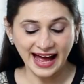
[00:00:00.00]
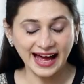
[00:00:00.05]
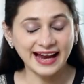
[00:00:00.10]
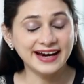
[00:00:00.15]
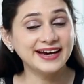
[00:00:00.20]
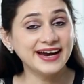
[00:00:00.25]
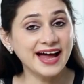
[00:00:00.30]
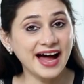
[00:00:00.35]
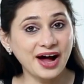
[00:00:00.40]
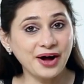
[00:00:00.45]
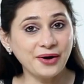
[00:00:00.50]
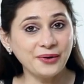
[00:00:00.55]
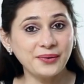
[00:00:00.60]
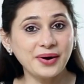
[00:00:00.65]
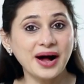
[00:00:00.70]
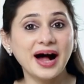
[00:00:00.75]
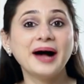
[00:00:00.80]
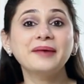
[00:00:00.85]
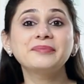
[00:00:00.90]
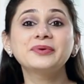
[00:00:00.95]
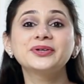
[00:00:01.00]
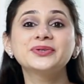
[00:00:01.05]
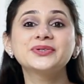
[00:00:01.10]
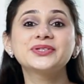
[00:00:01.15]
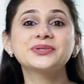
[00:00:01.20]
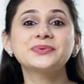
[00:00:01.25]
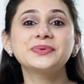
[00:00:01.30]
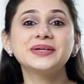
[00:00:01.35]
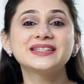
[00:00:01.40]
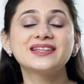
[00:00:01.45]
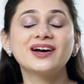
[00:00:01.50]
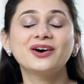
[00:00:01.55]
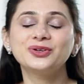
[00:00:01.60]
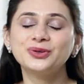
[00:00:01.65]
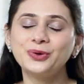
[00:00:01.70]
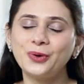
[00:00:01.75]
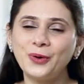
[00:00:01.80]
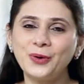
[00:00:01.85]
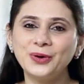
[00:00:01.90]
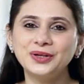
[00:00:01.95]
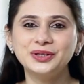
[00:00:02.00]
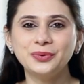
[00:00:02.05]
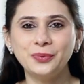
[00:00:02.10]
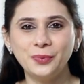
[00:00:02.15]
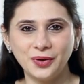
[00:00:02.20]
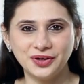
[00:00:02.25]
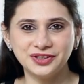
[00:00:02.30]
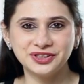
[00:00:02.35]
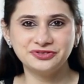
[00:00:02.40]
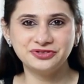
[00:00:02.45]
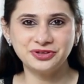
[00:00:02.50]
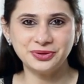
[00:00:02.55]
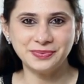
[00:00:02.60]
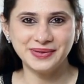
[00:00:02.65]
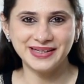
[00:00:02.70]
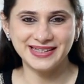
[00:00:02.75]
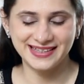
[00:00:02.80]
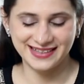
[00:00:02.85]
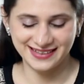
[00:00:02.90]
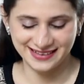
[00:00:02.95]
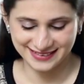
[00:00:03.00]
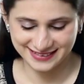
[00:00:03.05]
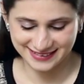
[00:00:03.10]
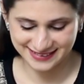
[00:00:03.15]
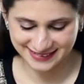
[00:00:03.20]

And now, I'm going to squeeze out all the water from it.